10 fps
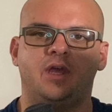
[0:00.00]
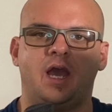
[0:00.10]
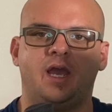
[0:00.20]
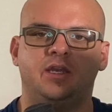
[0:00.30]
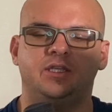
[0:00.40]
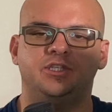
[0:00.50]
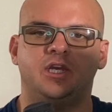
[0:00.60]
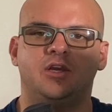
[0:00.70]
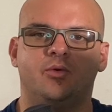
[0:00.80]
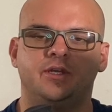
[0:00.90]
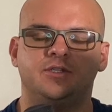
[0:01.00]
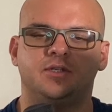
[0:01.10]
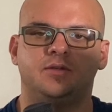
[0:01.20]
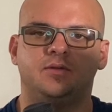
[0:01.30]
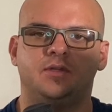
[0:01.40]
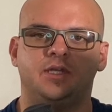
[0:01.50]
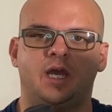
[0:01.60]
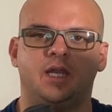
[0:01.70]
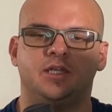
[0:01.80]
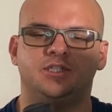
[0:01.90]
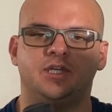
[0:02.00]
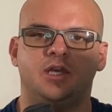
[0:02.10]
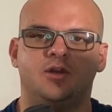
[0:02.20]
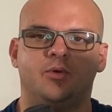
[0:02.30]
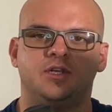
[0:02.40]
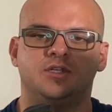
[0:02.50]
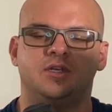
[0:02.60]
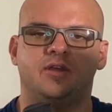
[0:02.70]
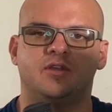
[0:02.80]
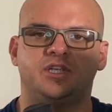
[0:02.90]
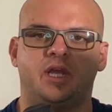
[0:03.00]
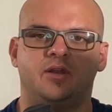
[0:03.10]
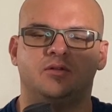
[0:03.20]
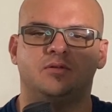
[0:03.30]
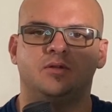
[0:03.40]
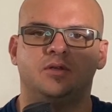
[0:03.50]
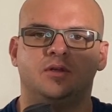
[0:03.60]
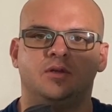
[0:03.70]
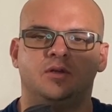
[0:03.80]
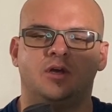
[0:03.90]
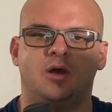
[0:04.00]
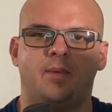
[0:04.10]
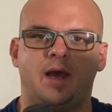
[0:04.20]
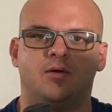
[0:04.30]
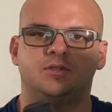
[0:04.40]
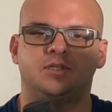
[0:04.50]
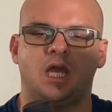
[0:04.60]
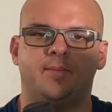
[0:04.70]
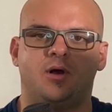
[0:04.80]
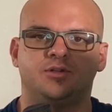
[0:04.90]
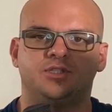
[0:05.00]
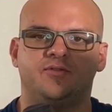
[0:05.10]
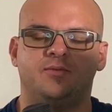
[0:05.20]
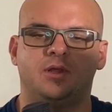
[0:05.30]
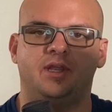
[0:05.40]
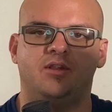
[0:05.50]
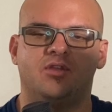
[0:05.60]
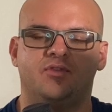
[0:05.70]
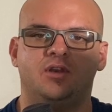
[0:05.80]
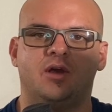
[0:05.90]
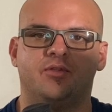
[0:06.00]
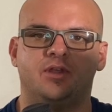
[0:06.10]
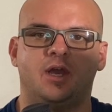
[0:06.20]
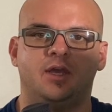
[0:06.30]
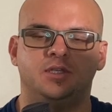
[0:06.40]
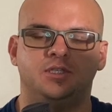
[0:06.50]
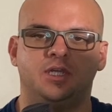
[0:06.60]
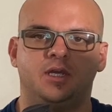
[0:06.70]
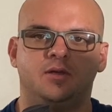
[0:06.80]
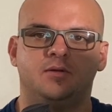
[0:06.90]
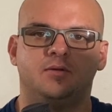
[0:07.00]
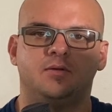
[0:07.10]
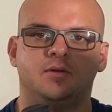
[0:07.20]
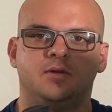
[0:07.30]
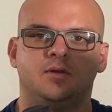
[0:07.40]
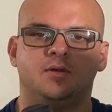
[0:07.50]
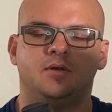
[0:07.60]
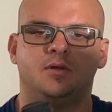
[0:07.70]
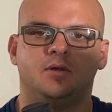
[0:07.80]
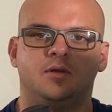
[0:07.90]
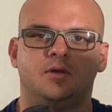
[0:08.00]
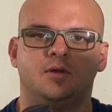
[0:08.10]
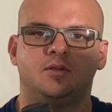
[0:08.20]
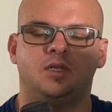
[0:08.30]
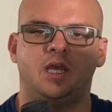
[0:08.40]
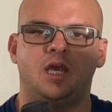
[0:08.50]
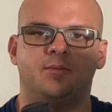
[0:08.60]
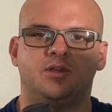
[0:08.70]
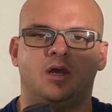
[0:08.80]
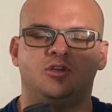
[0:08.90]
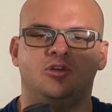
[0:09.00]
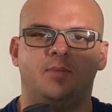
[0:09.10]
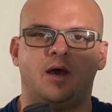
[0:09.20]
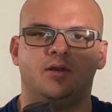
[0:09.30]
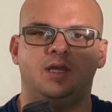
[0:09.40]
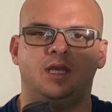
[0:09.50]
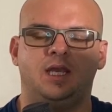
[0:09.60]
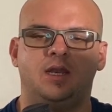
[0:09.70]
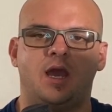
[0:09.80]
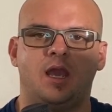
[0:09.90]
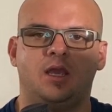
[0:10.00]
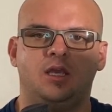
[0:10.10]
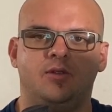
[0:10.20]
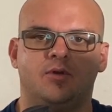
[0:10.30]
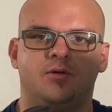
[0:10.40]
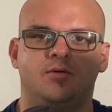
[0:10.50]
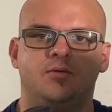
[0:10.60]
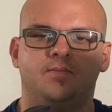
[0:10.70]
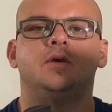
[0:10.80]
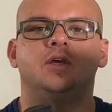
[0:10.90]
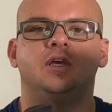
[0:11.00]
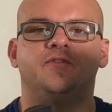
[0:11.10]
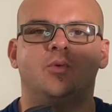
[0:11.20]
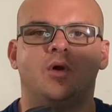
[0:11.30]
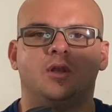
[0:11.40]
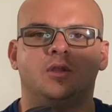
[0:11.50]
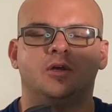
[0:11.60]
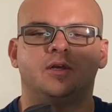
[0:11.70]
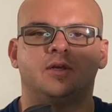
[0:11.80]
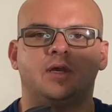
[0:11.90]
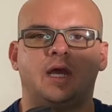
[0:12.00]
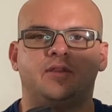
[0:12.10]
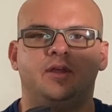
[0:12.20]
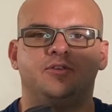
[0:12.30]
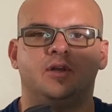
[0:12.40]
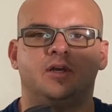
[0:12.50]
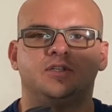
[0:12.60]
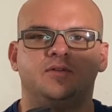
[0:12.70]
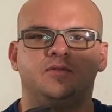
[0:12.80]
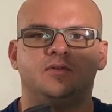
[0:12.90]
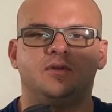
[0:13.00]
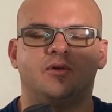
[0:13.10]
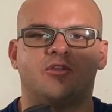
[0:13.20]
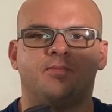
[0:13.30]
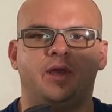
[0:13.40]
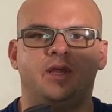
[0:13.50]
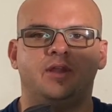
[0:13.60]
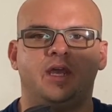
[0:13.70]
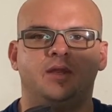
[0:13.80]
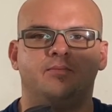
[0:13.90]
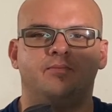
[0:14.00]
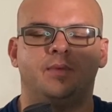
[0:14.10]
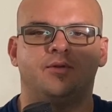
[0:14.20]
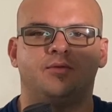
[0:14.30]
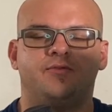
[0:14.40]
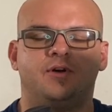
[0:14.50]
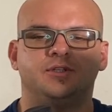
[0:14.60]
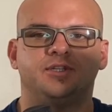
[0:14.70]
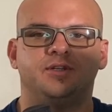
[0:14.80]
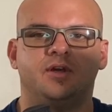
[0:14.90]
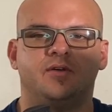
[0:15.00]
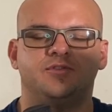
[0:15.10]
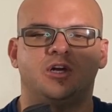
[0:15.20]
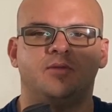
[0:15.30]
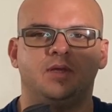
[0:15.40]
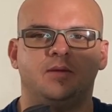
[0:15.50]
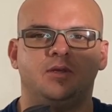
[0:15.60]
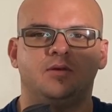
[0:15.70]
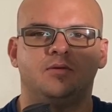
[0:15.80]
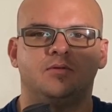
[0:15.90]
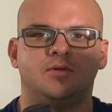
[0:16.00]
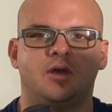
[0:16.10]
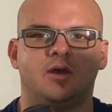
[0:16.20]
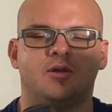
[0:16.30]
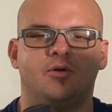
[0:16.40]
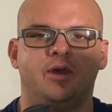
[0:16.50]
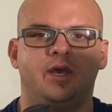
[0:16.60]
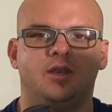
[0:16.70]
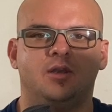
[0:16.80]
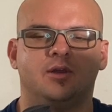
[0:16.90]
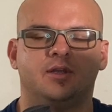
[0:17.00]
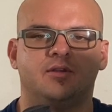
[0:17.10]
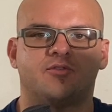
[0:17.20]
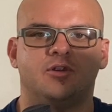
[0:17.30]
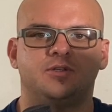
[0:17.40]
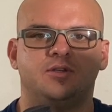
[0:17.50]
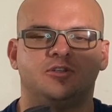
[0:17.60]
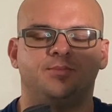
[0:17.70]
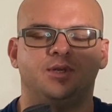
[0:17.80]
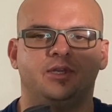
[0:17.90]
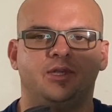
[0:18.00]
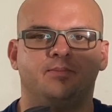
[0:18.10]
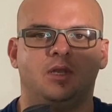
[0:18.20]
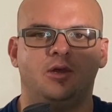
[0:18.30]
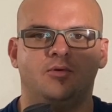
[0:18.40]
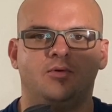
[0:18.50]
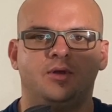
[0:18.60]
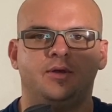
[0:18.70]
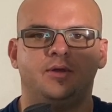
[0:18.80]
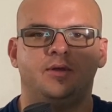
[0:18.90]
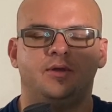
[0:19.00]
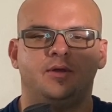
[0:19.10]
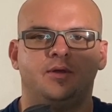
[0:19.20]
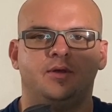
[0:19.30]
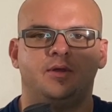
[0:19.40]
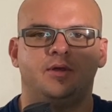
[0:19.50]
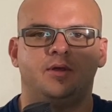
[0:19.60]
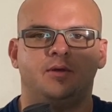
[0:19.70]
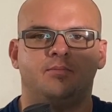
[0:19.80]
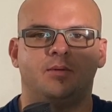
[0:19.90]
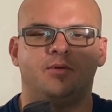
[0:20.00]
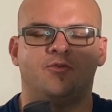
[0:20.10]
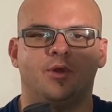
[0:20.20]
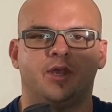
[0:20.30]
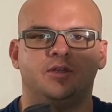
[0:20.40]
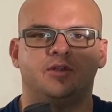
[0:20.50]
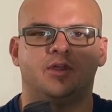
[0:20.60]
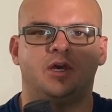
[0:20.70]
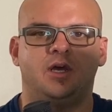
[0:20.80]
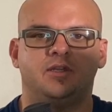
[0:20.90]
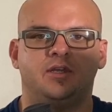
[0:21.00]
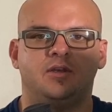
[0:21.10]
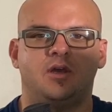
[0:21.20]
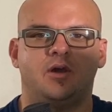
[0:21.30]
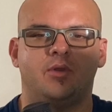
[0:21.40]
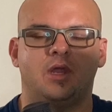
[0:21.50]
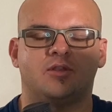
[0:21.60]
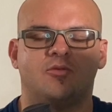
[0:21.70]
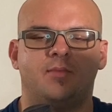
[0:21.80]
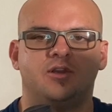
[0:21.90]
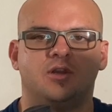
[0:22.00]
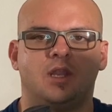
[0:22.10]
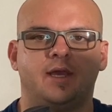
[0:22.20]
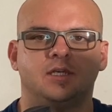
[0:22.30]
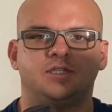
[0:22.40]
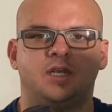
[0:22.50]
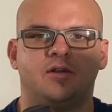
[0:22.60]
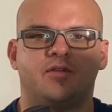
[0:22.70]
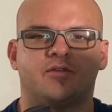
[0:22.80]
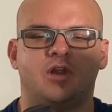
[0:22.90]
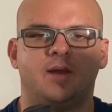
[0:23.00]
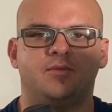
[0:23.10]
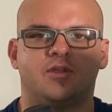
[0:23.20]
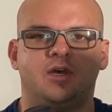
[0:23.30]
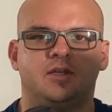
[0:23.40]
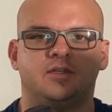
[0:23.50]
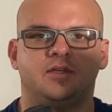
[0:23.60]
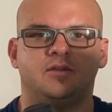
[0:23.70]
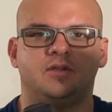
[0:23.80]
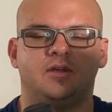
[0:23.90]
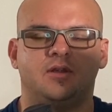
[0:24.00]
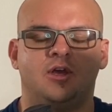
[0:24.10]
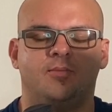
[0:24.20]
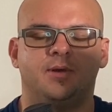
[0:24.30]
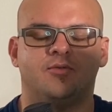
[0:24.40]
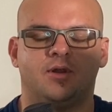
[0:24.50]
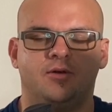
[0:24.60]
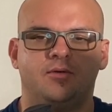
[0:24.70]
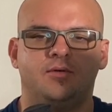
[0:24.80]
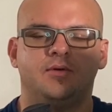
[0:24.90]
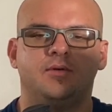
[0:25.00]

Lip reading: INTJ equation. The INTJ equation is a channel about typology from the lens of an unhealthy INTJ. Today I'm going to talk to you about NI Hero. If you want to look at the introduction to explain the 8-model function of John Beebe, go ahead and look in the description. There should be a link below. But before we get into the content, I would like to remind you to like, share, subscribe to this content. It'll help it grow.